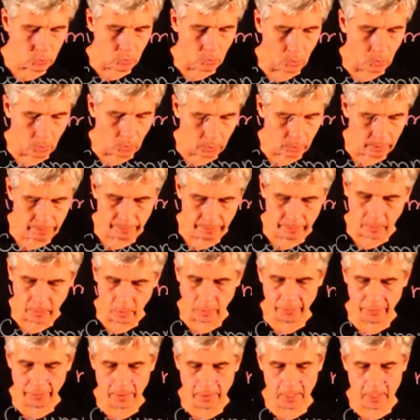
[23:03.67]
column
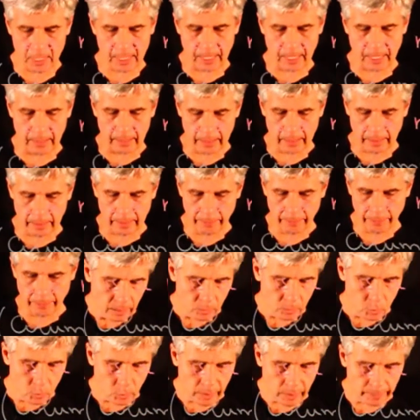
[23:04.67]
of the result?
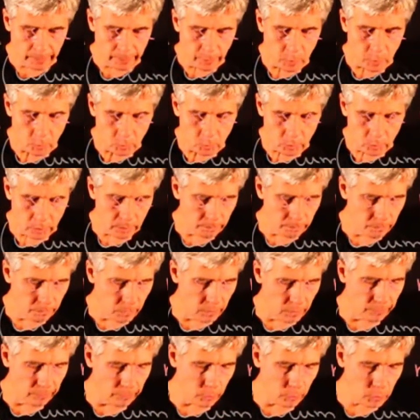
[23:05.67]
To compute
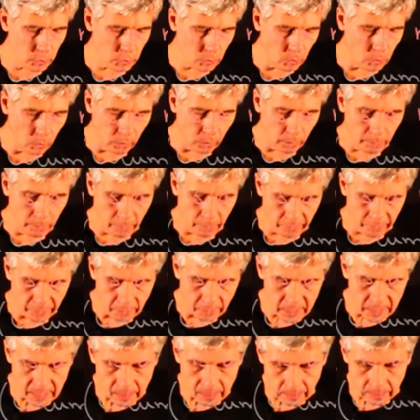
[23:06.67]
the first column of the
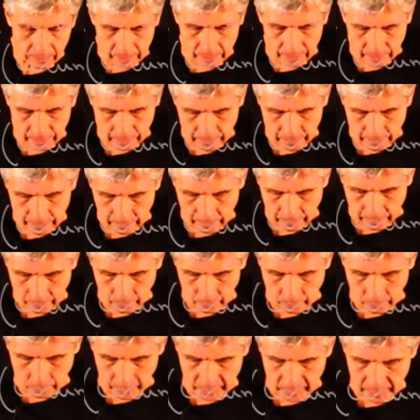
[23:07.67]
result,
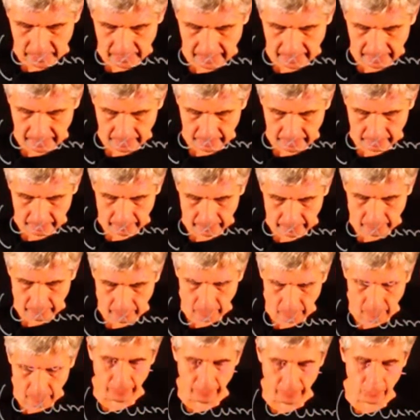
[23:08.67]
we take
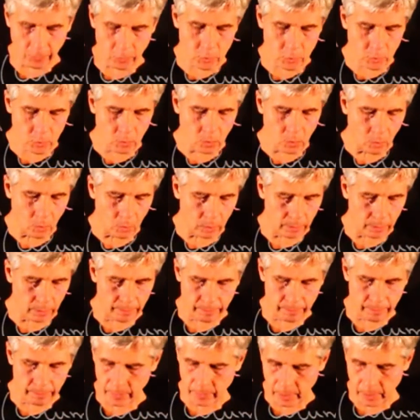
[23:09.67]
the first
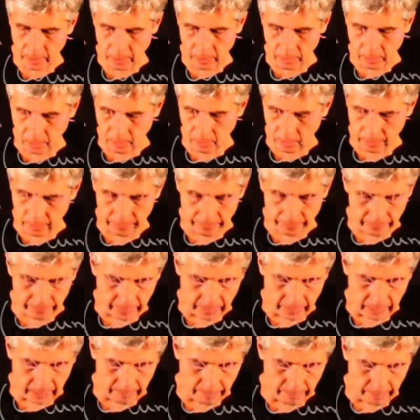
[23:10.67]
column of
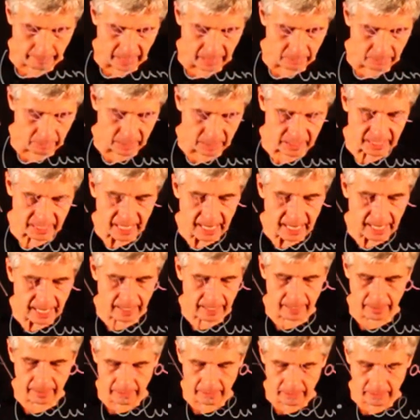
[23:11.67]
matrix A
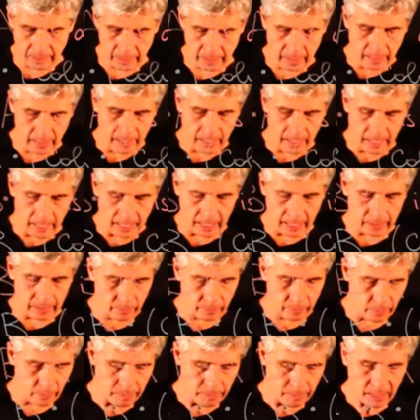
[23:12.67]

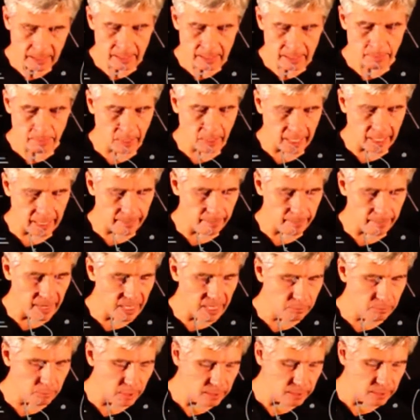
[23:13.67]
and we multiply
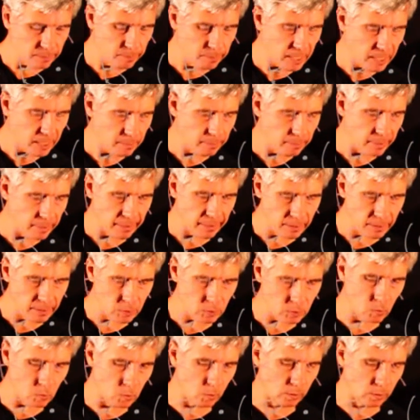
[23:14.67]
matrix B by this
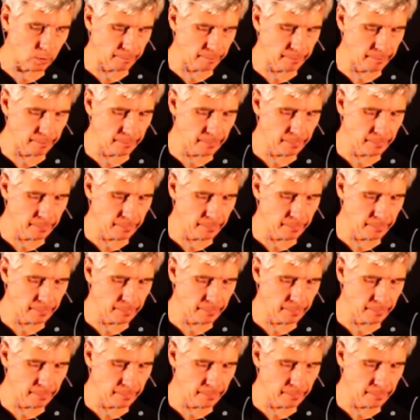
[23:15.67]
column,